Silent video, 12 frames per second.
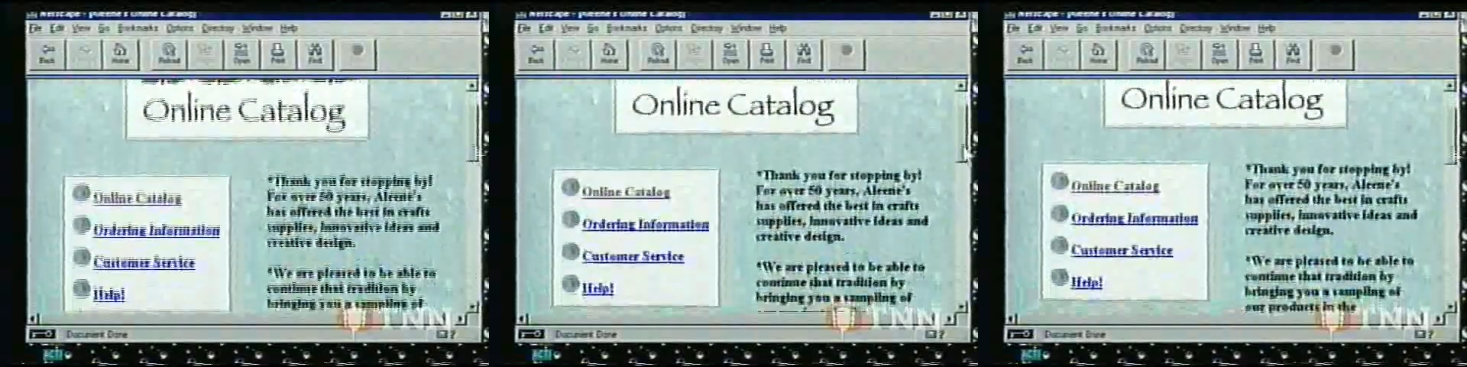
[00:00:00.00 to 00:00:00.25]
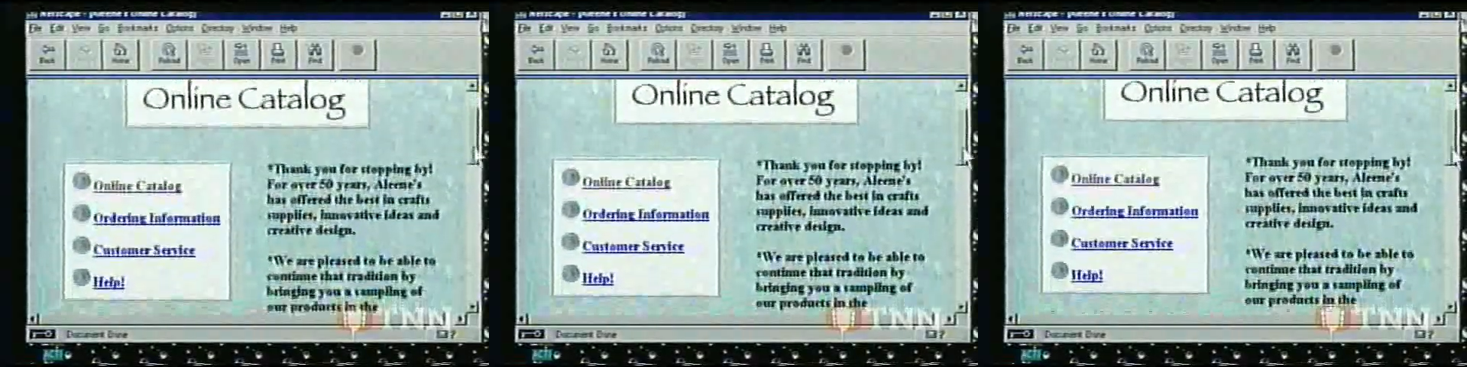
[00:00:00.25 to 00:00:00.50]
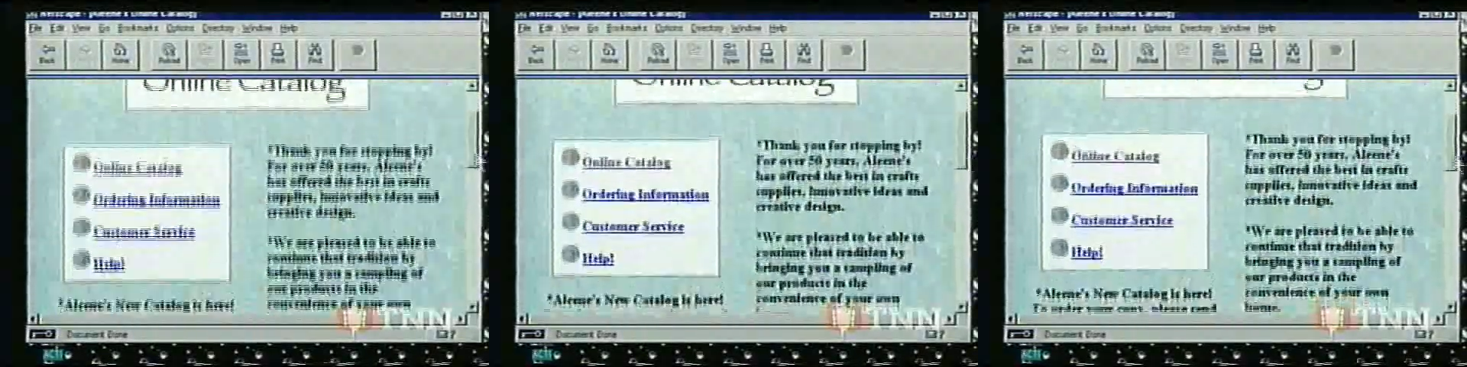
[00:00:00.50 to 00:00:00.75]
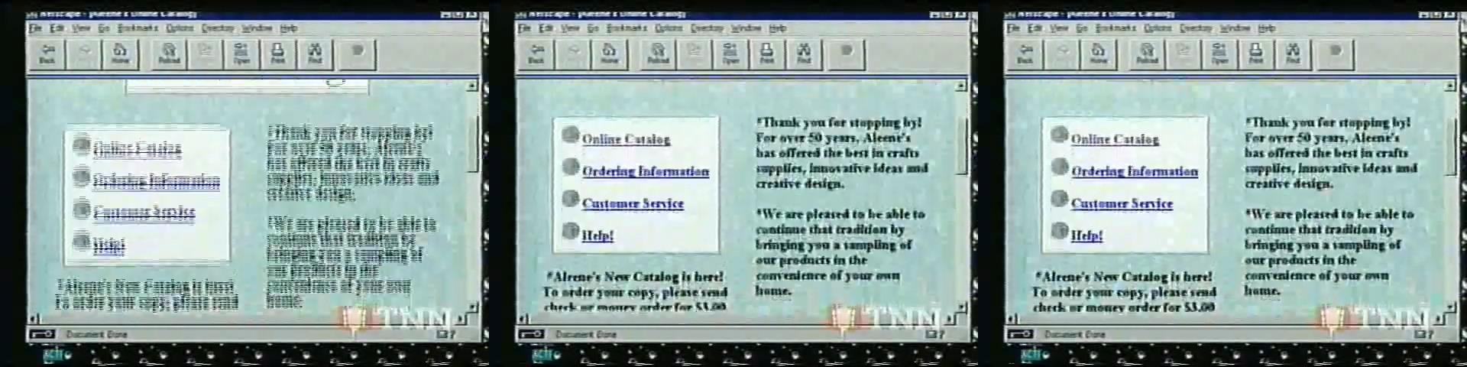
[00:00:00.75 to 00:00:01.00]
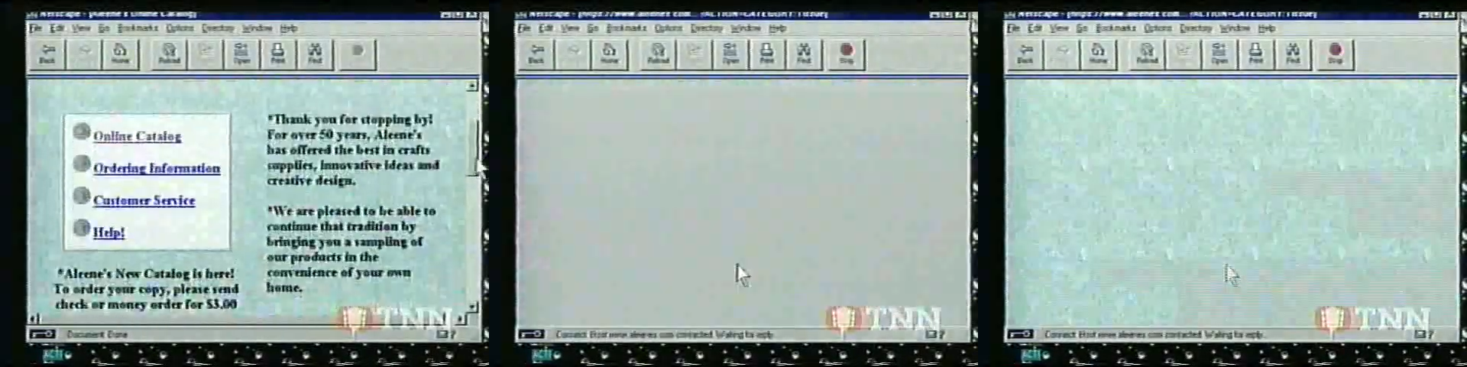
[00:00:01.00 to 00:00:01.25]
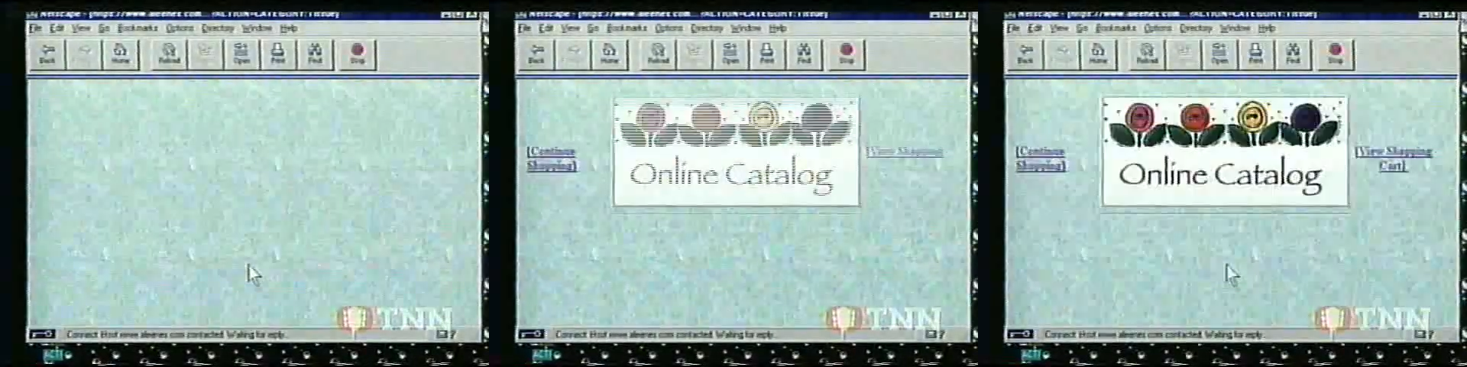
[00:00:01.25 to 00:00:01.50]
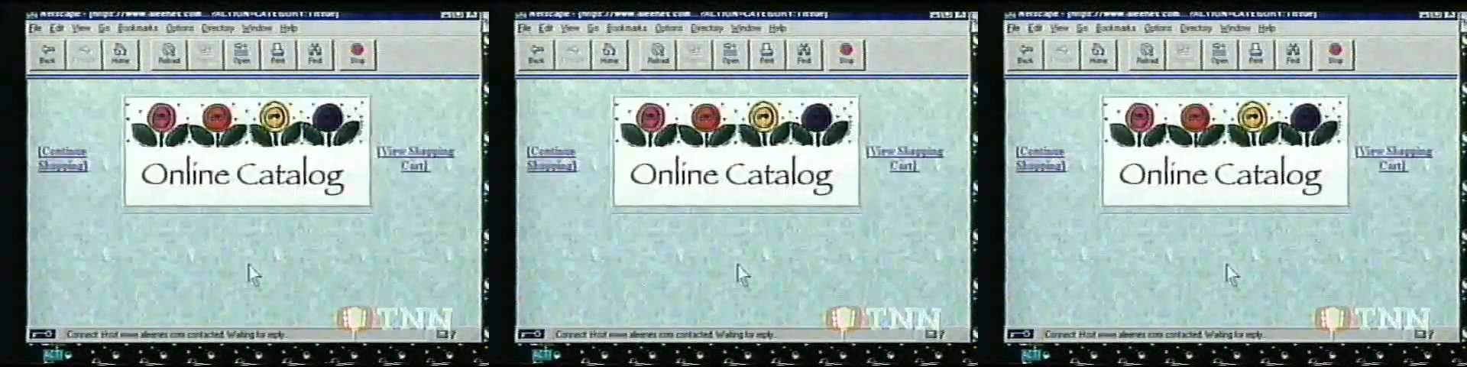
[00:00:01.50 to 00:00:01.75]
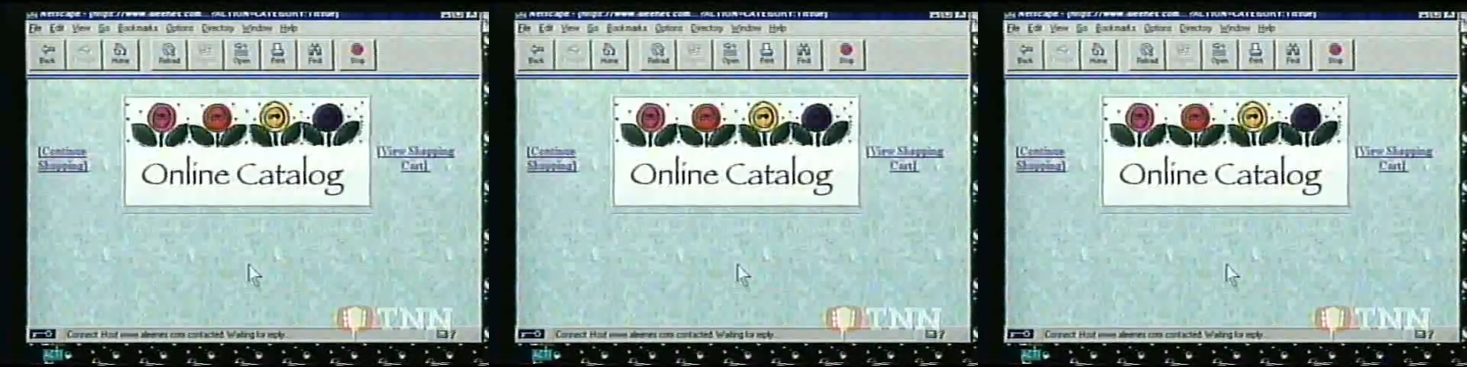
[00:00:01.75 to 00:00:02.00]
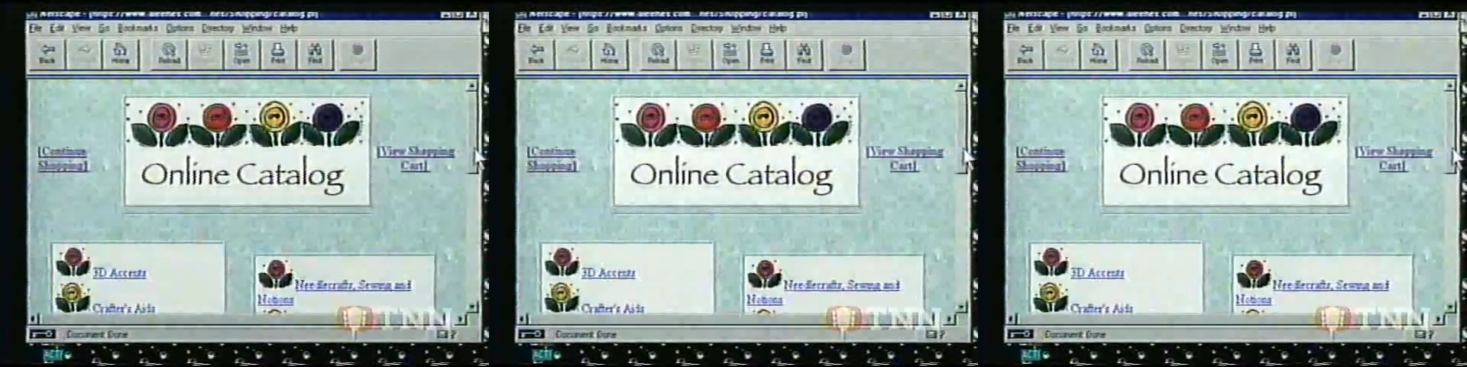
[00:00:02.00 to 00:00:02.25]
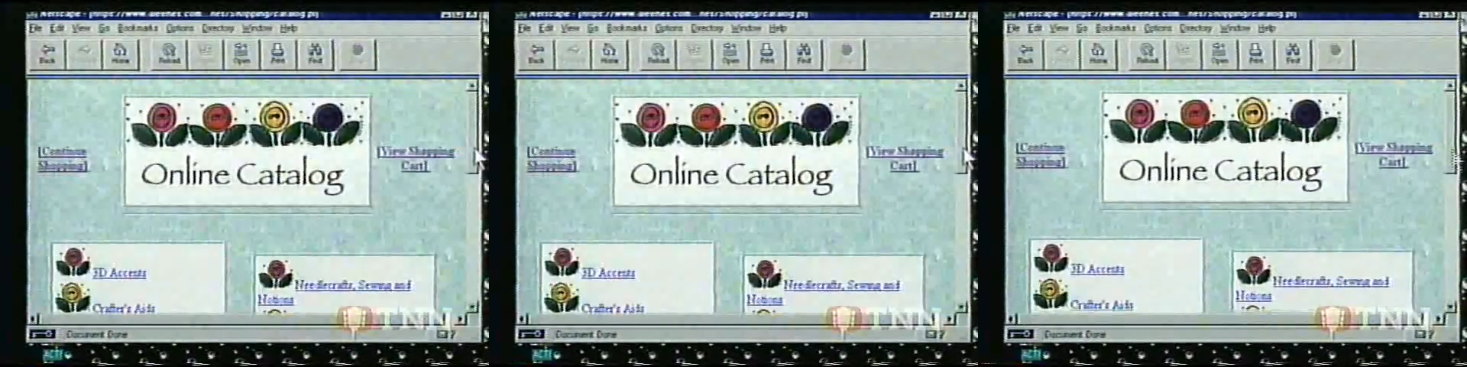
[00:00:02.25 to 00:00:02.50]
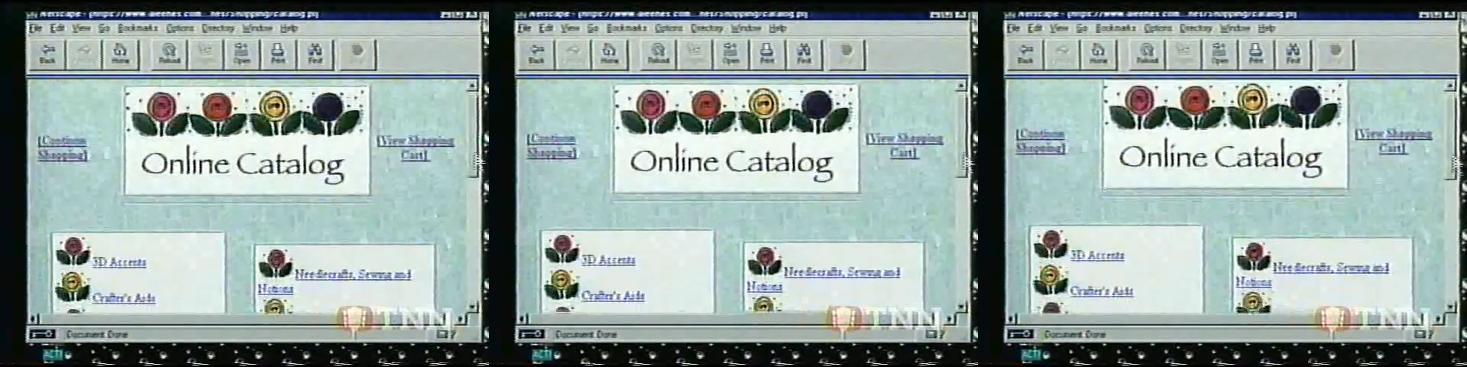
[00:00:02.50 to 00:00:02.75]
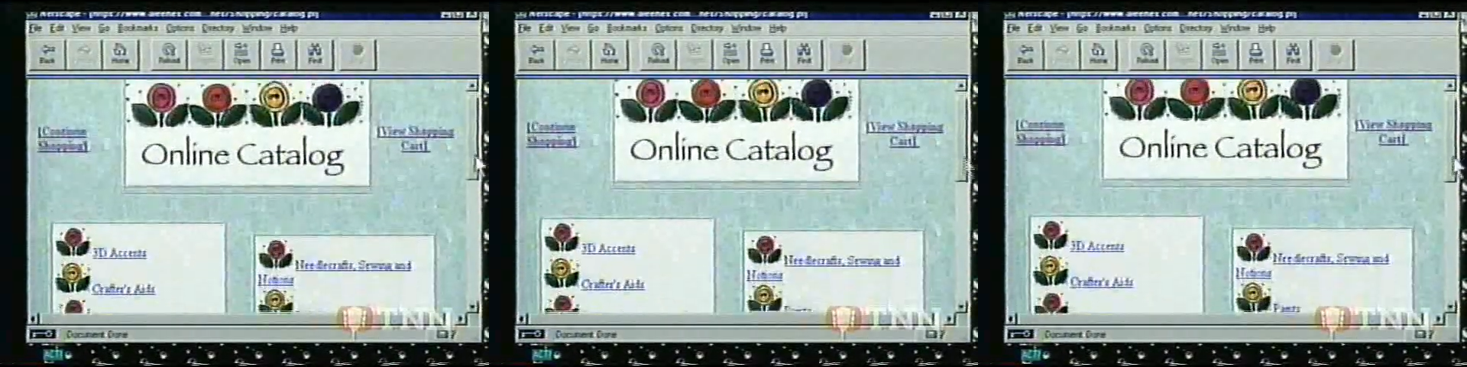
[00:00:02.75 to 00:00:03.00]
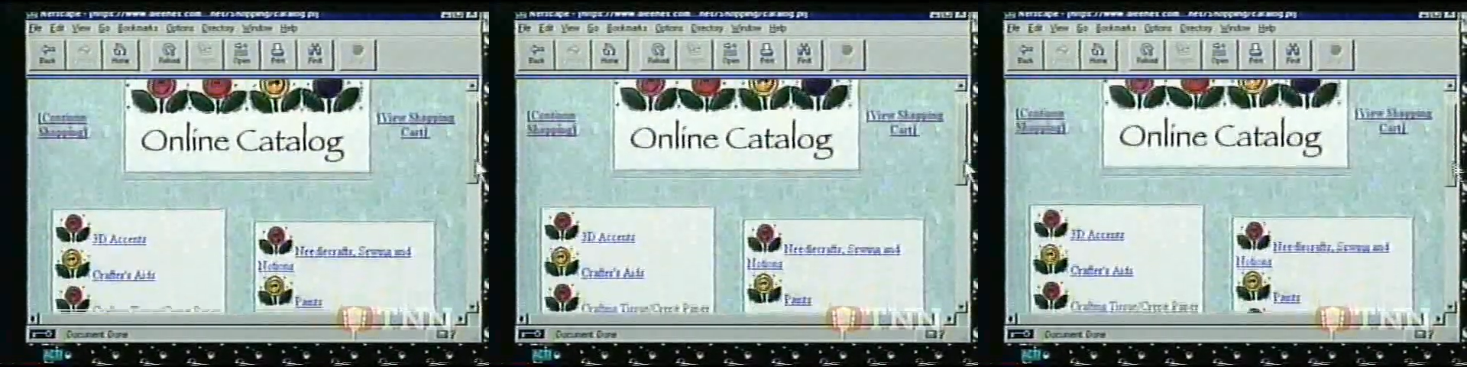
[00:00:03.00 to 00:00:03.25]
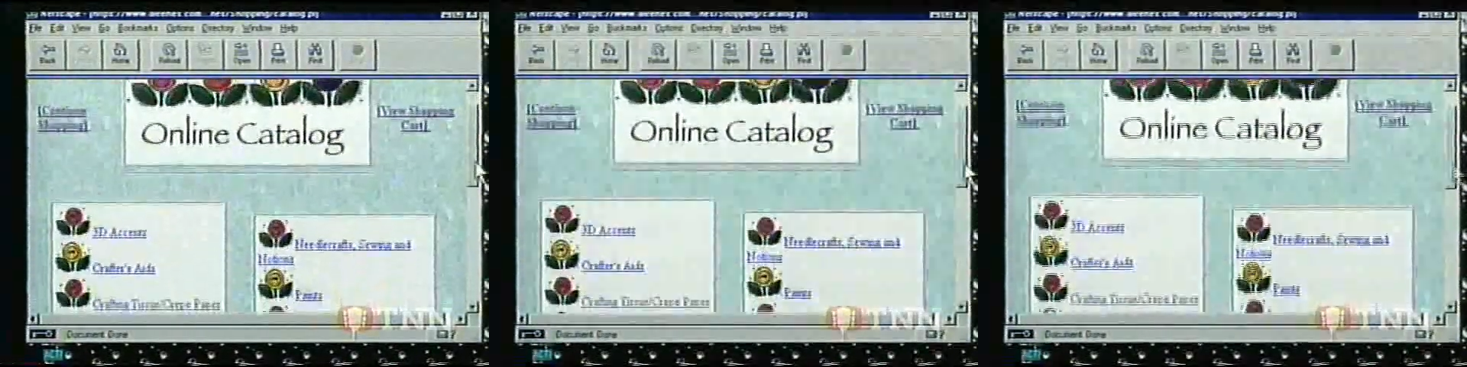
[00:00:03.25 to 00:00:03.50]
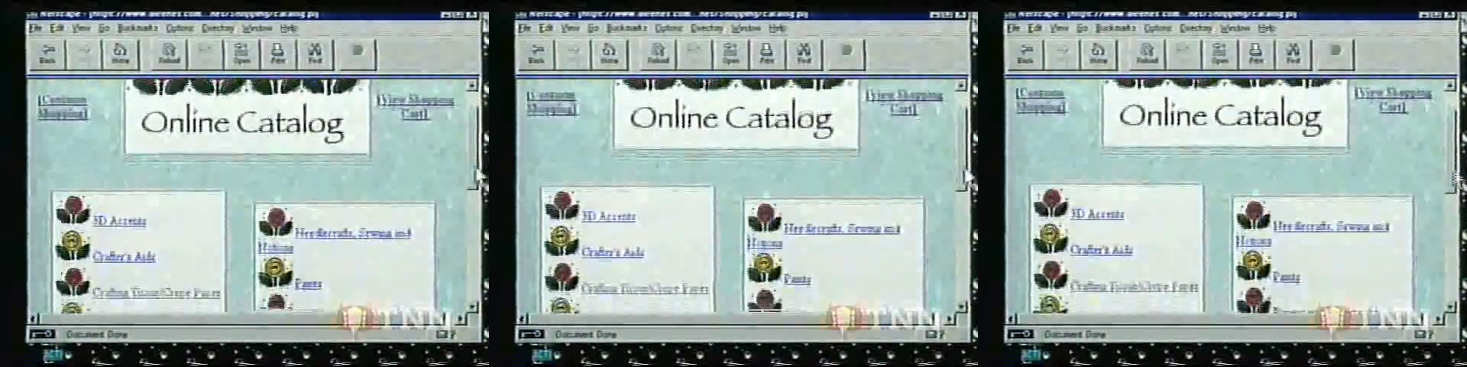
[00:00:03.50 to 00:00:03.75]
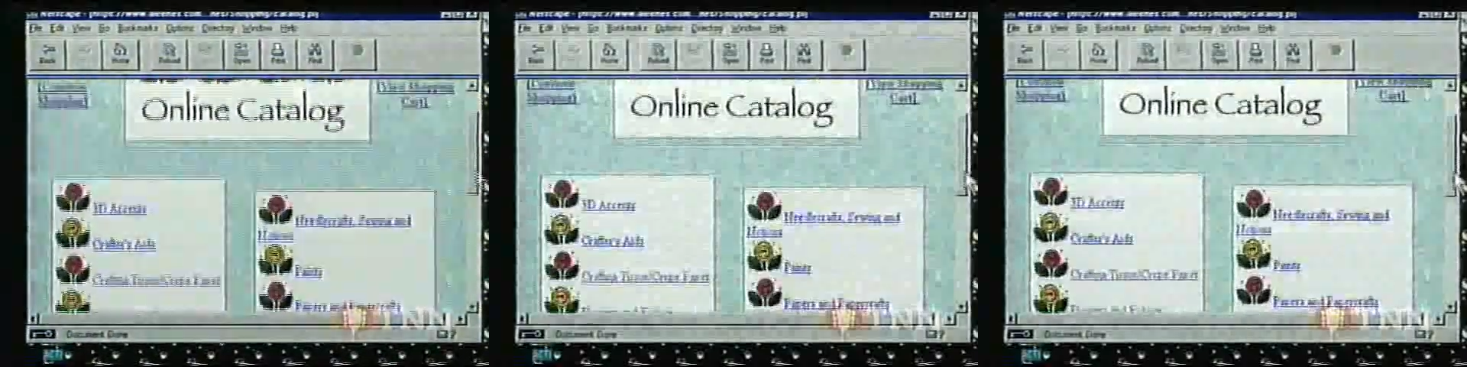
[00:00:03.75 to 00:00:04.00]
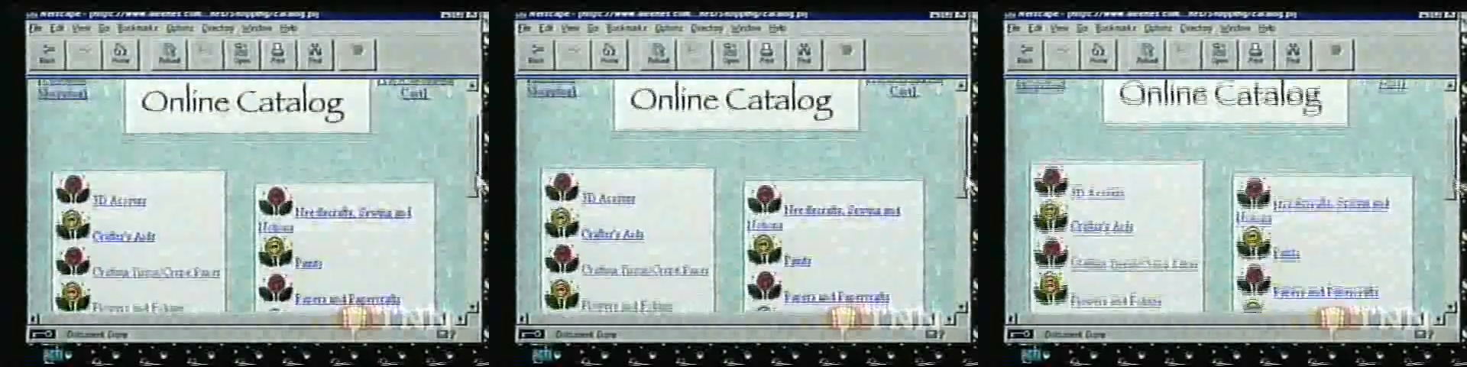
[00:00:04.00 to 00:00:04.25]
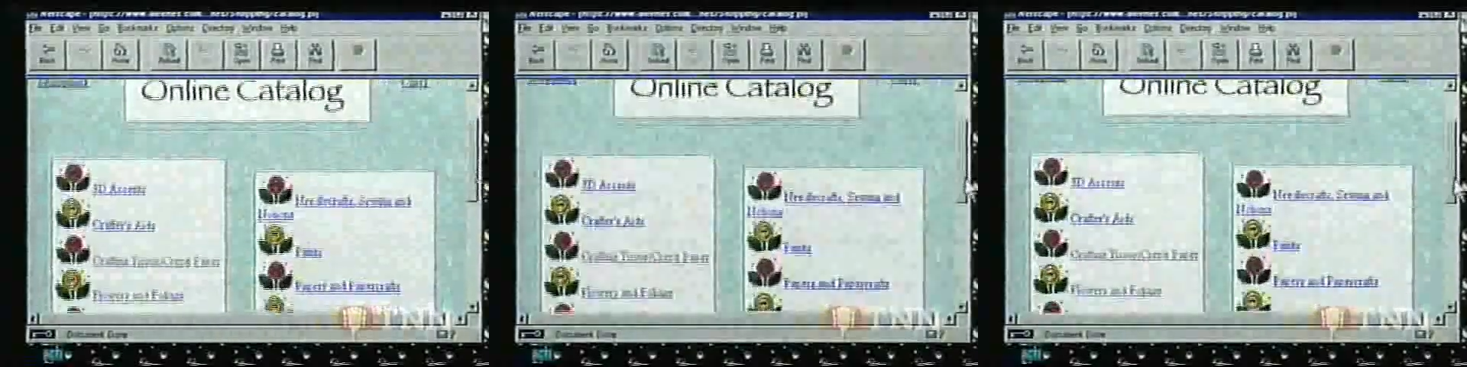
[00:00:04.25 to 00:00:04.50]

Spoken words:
(no speaker visible)